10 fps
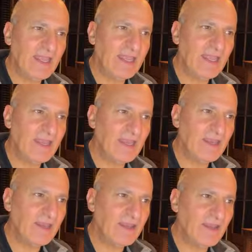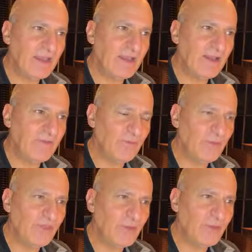And
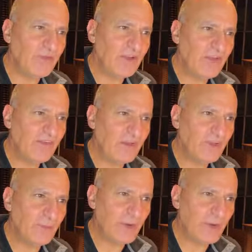with those 5 on the